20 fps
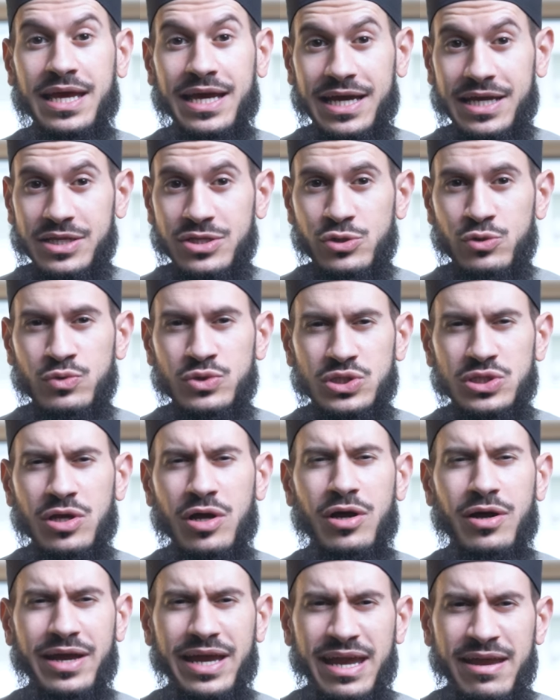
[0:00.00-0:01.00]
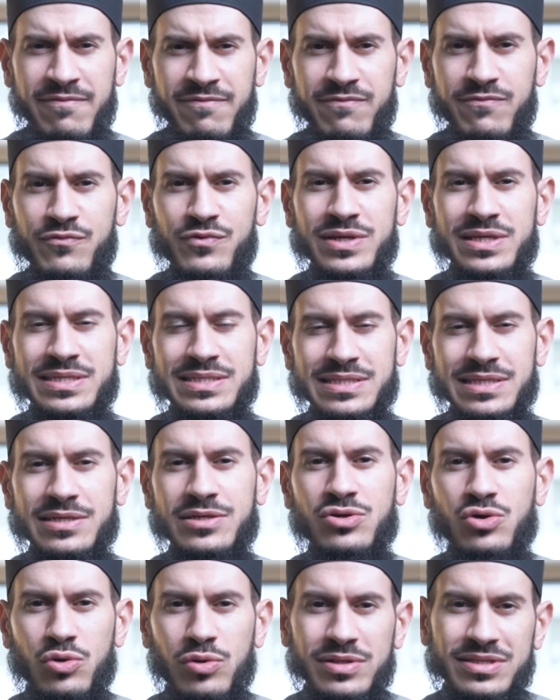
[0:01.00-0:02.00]
and you saw every
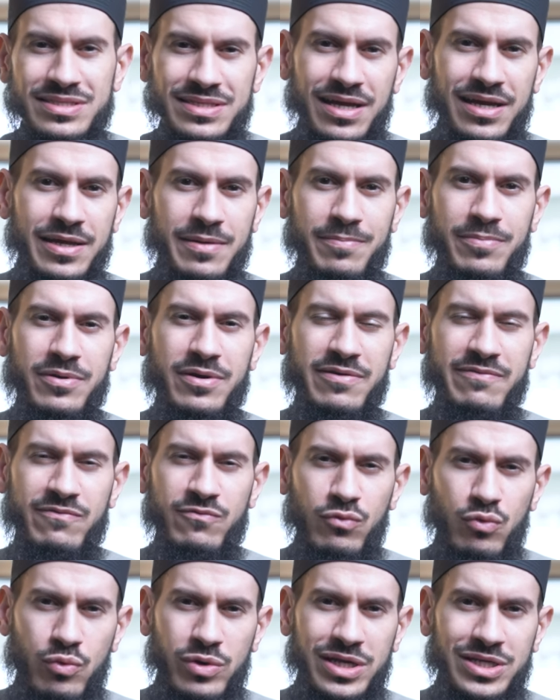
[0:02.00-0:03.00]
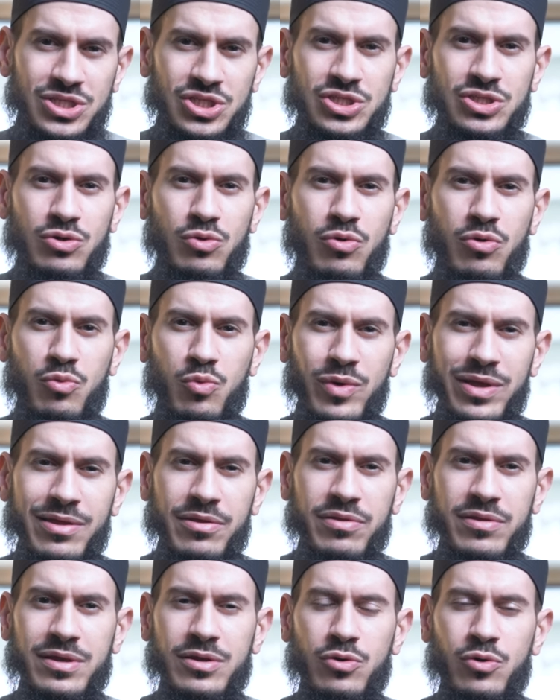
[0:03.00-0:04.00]
single type of rich or
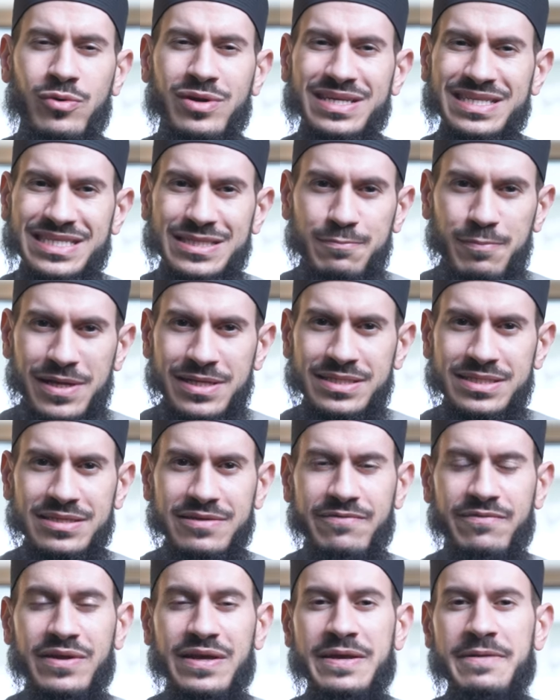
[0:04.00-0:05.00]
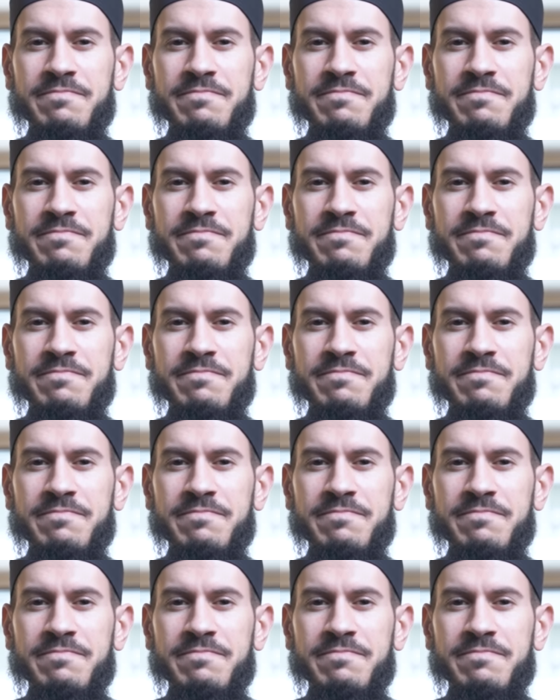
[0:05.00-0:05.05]
wealthy or expensive